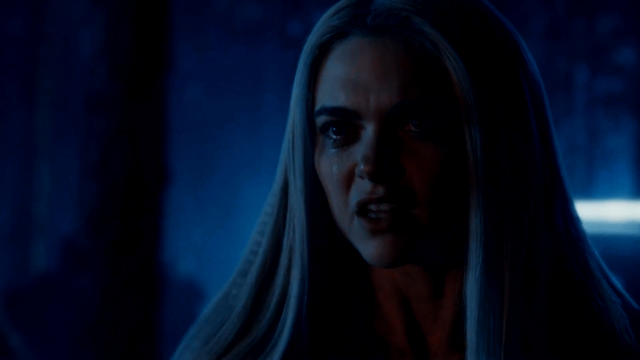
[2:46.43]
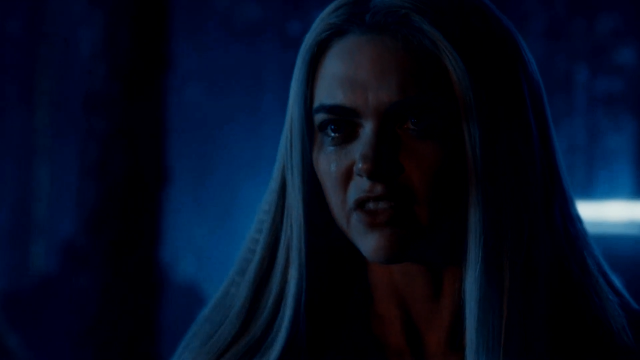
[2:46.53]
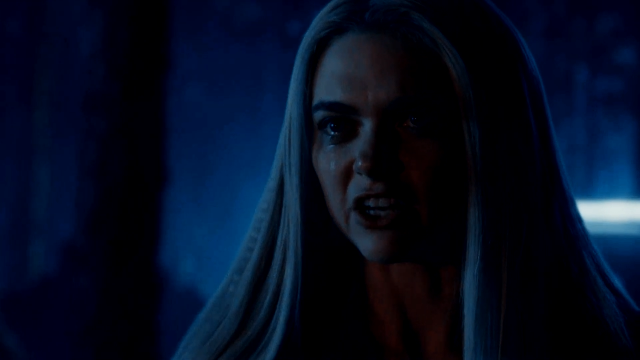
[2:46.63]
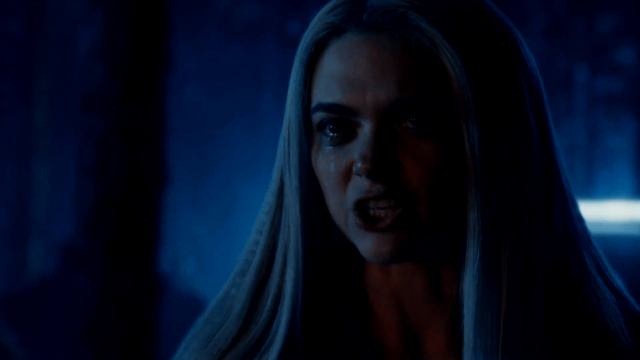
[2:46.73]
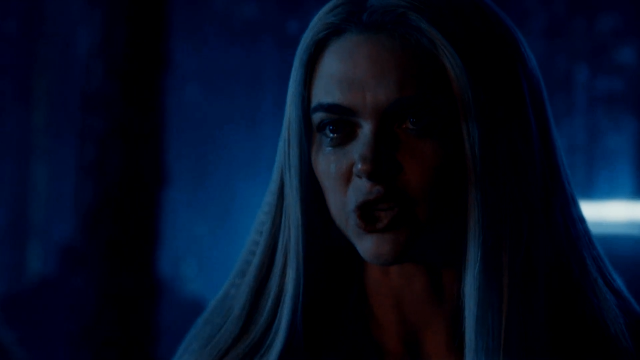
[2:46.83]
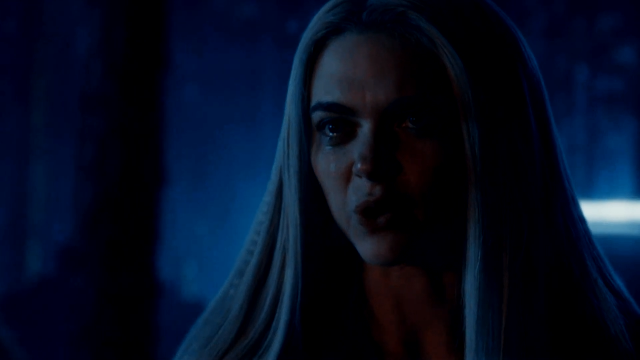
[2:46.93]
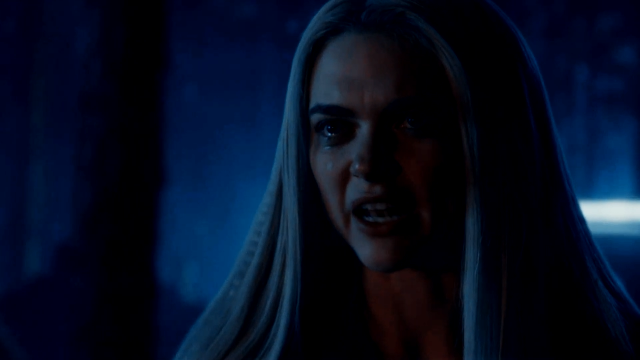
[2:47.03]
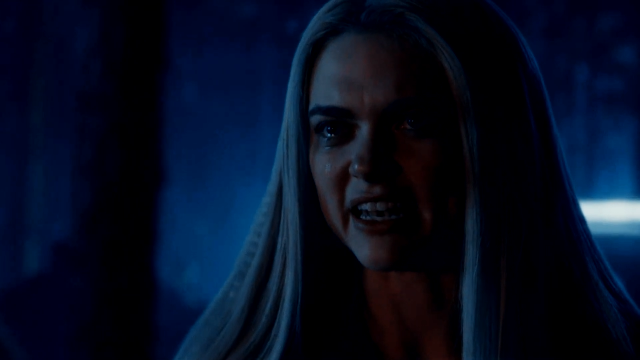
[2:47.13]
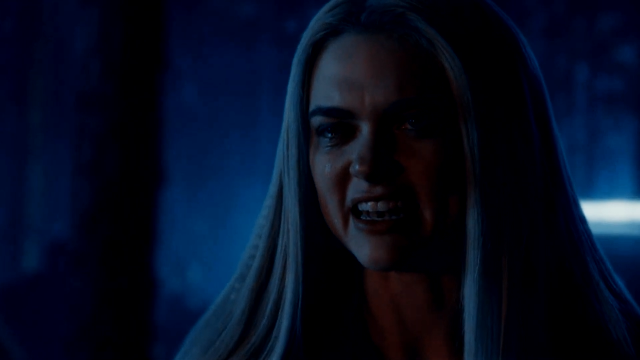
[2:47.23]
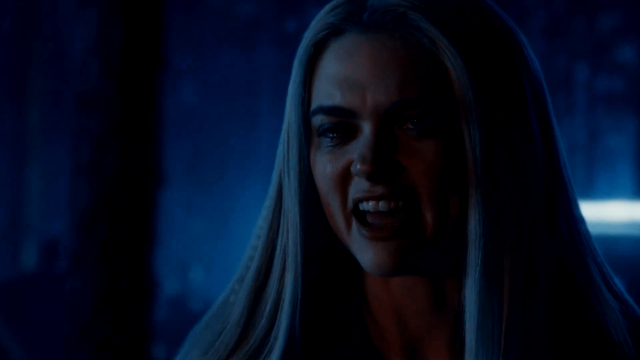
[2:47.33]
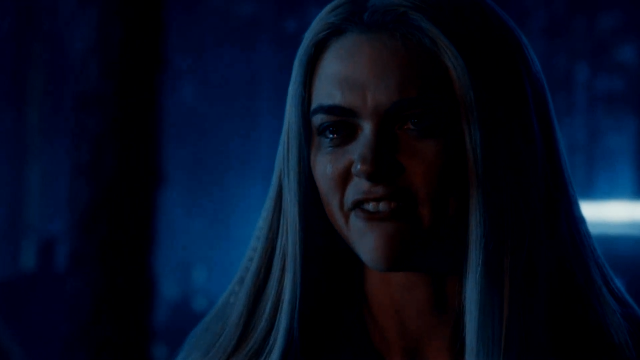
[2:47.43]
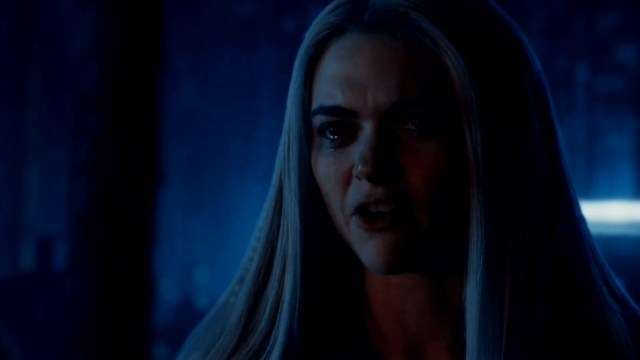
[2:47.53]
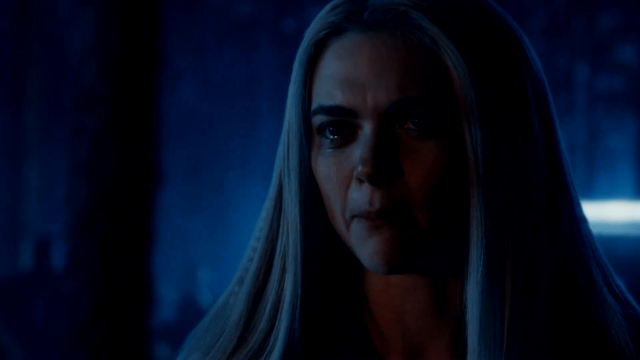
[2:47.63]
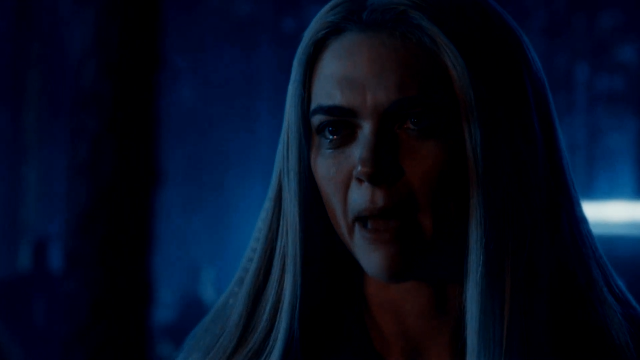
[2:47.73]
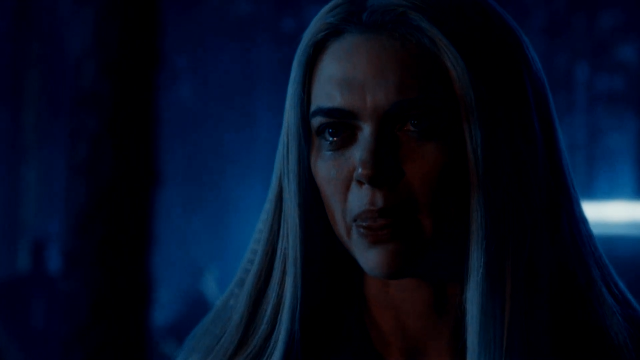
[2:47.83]
that you had
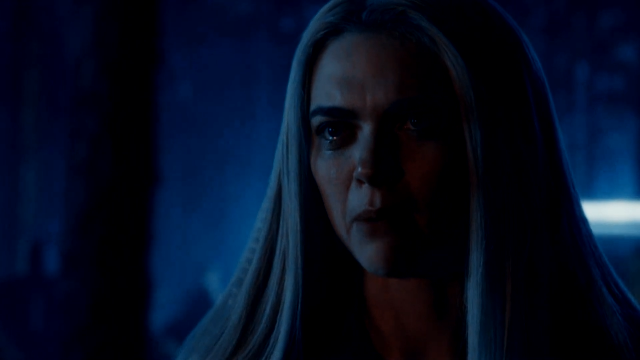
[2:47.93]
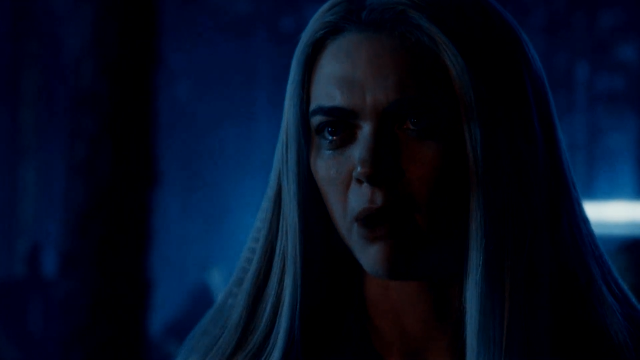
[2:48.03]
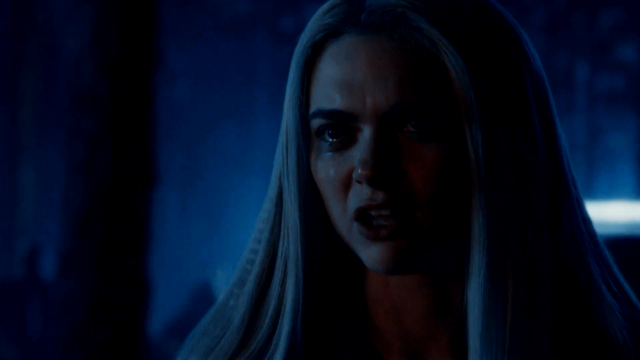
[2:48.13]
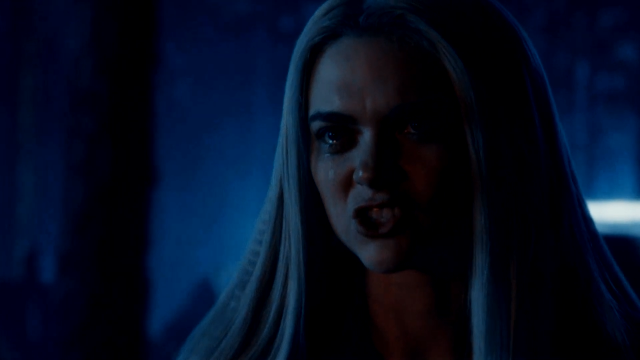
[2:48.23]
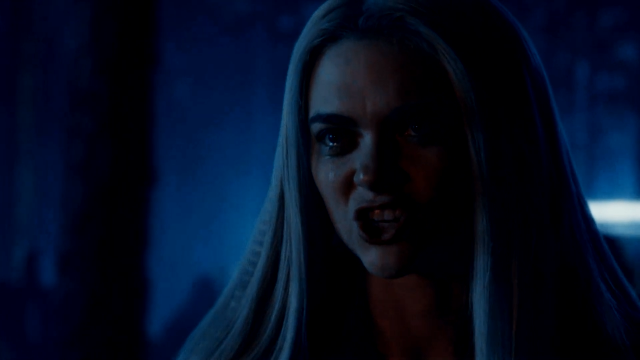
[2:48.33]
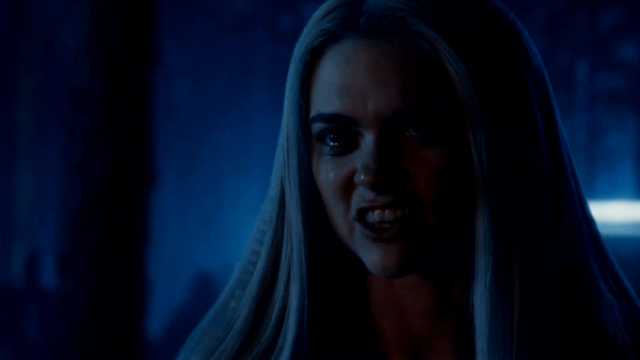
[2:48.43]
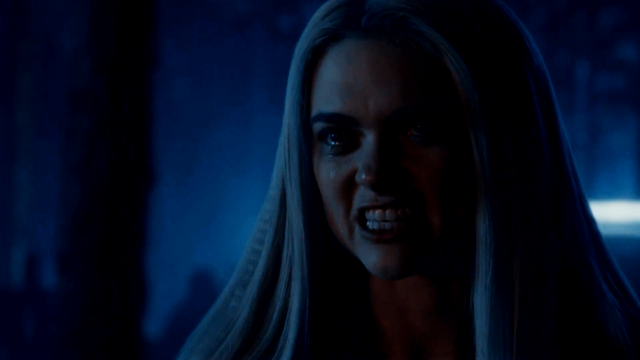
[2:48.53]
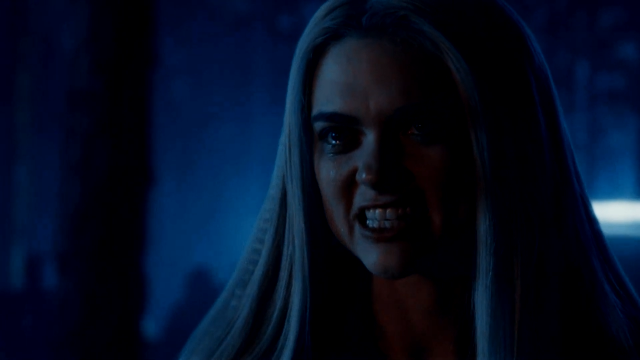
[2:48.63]
never met the monster that